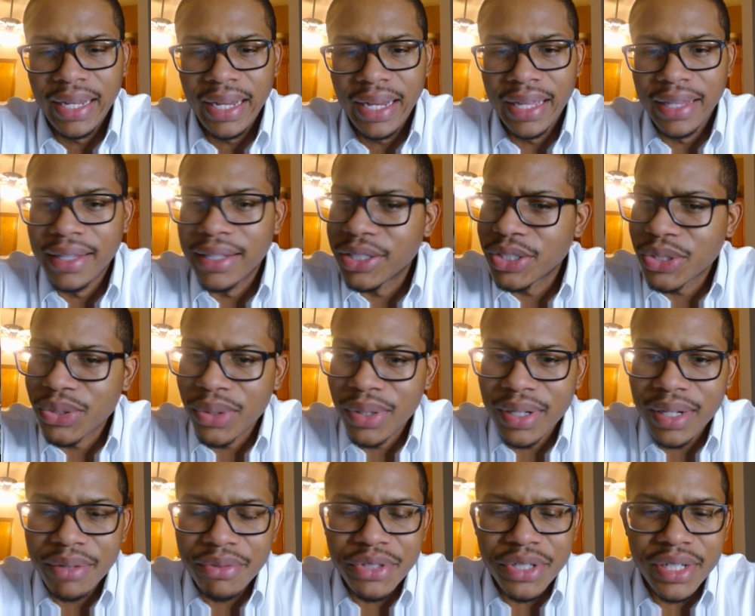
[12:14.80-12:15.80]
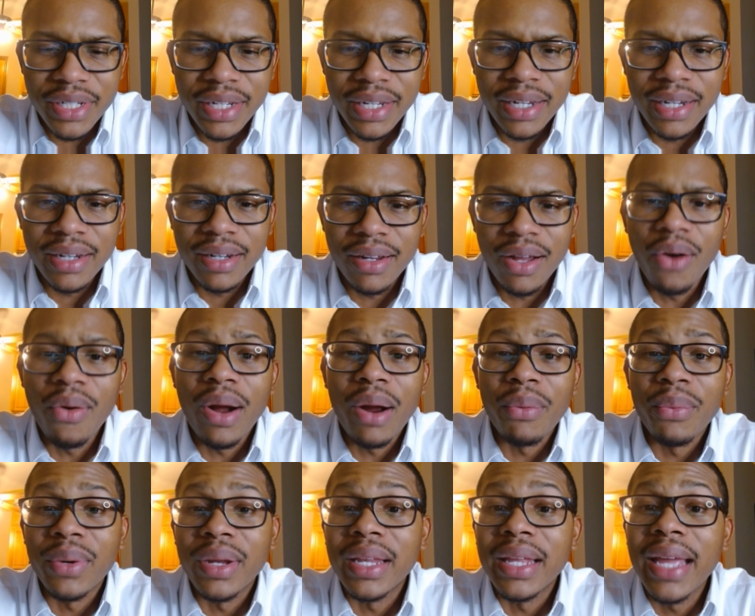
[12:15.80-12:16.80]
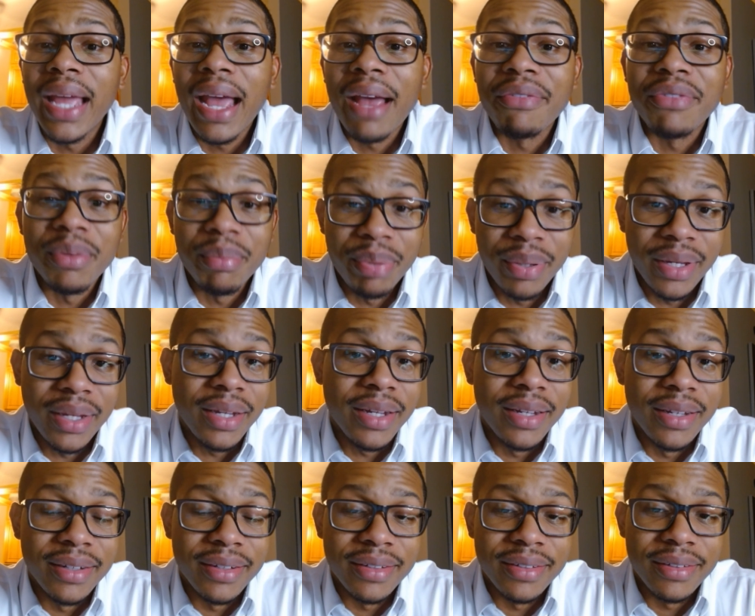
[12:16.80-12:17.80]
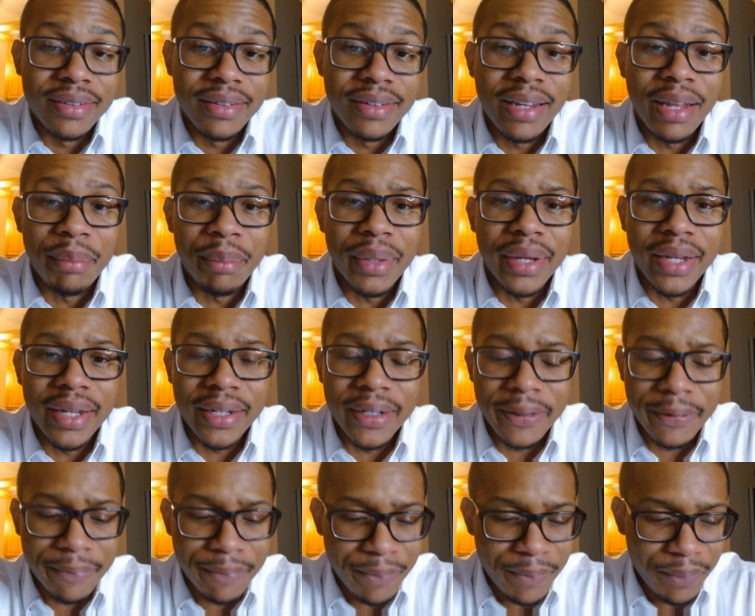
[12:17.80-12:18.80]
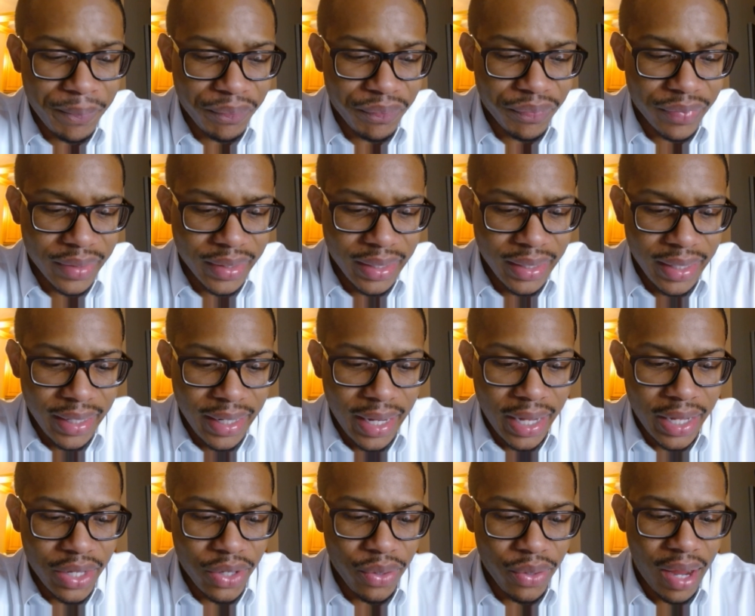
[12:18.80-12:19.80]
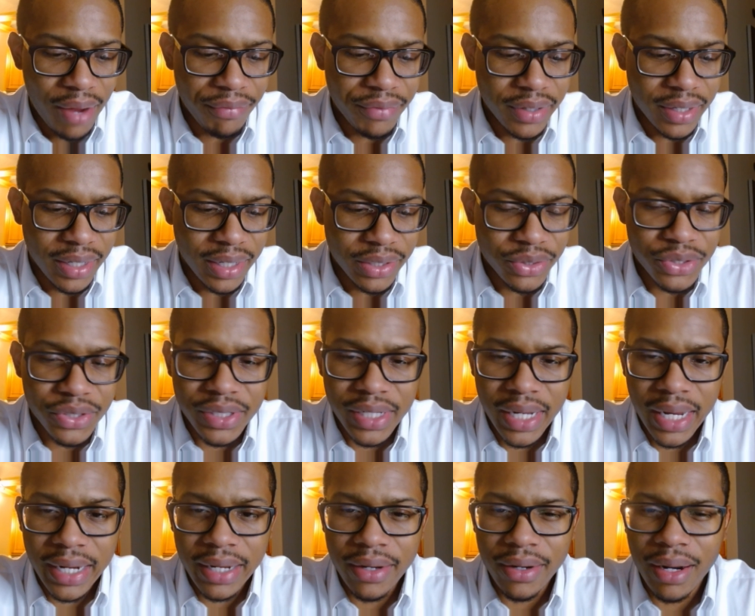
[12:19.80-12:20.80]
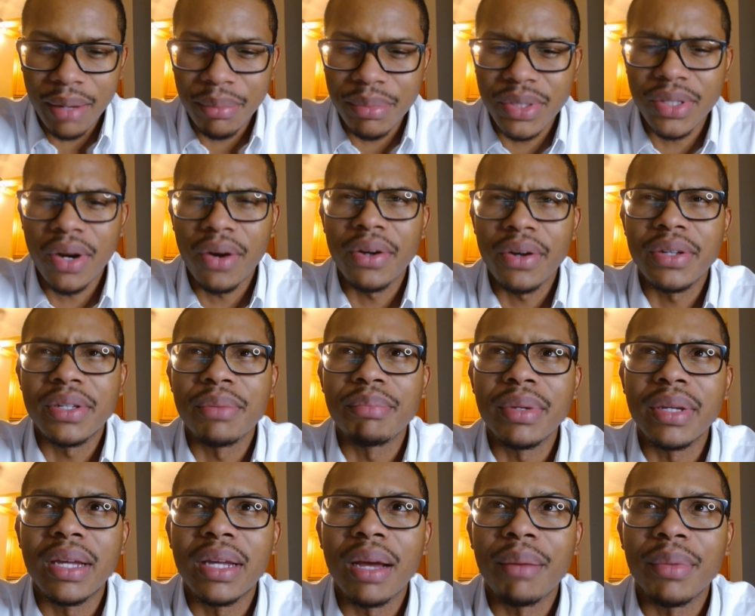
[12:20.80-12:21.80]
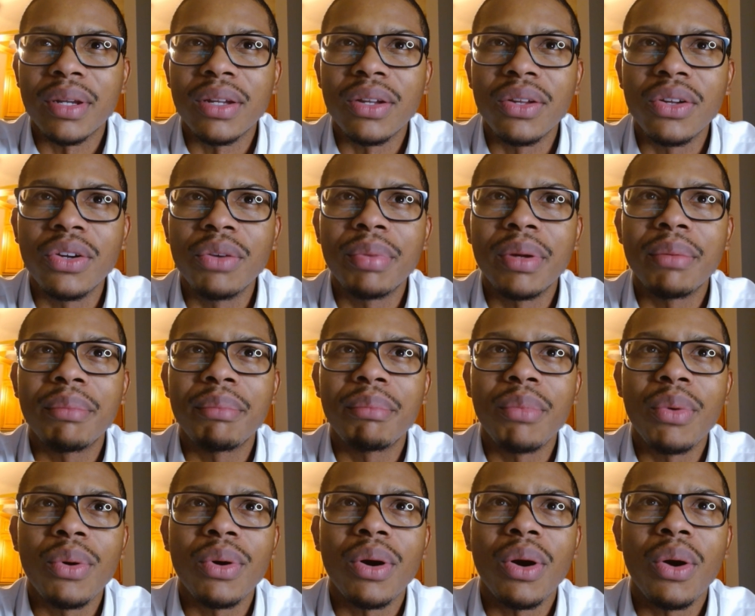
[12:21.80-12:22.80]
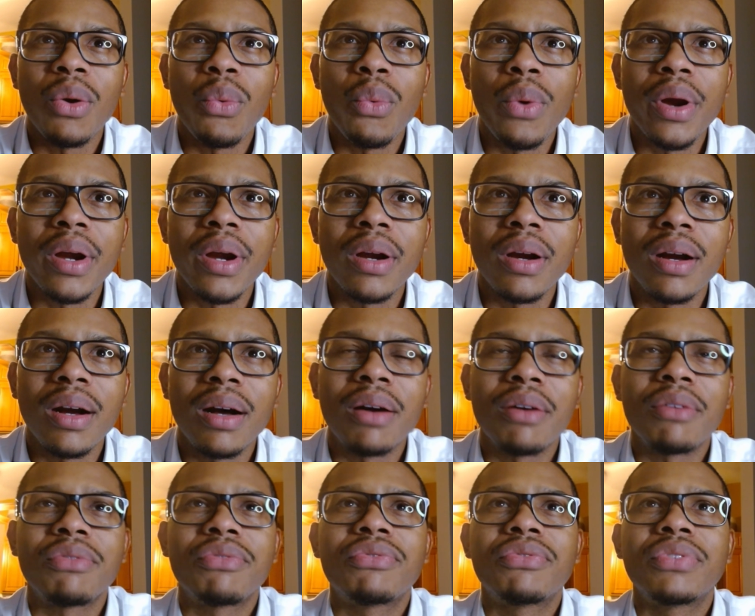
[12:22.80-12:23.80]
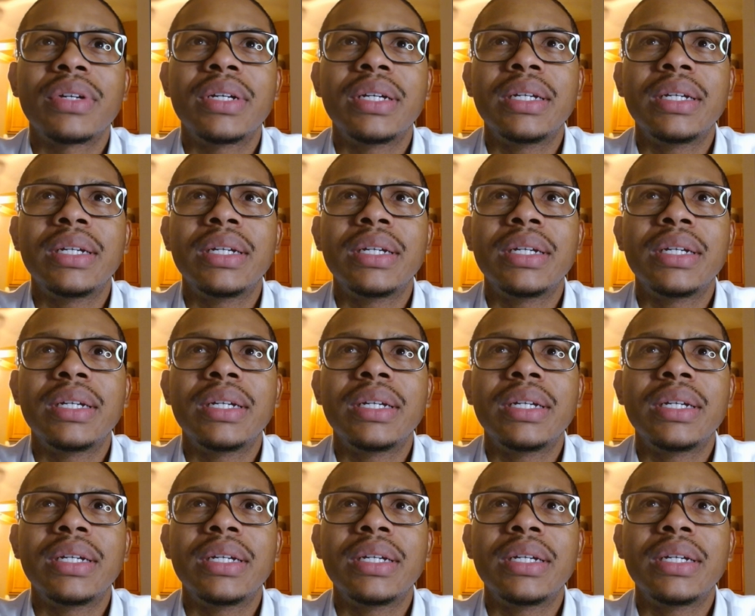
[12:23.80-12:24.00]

And then sure enough, she did. Oh, I really have to pee. Let me in. And you have to understand here, I'm starting to become a little bit more aware of